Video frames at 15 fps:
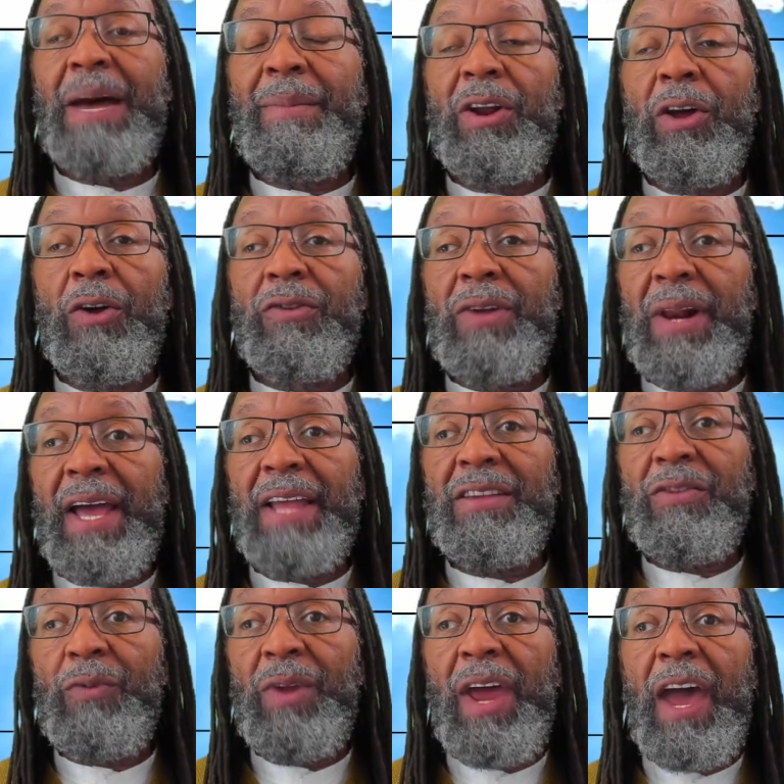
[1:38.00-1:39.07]
of those glasses
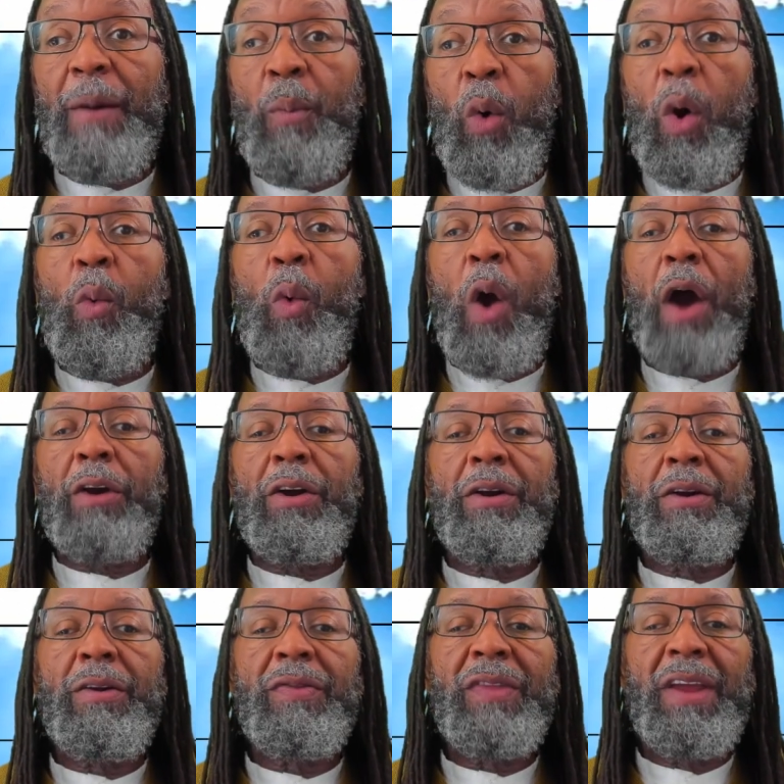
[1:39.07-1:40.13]
would have more
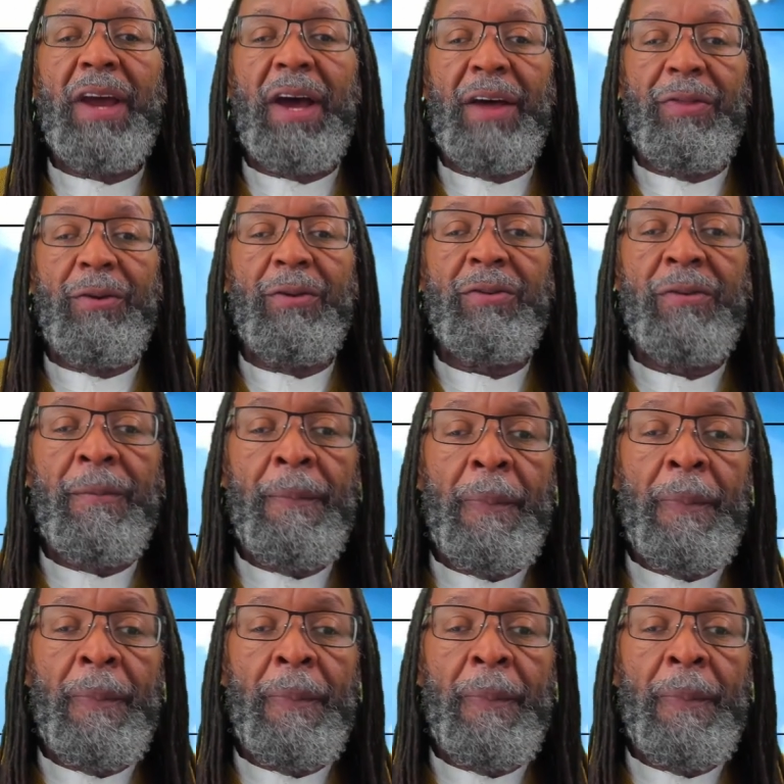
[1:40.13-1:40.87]
water than others.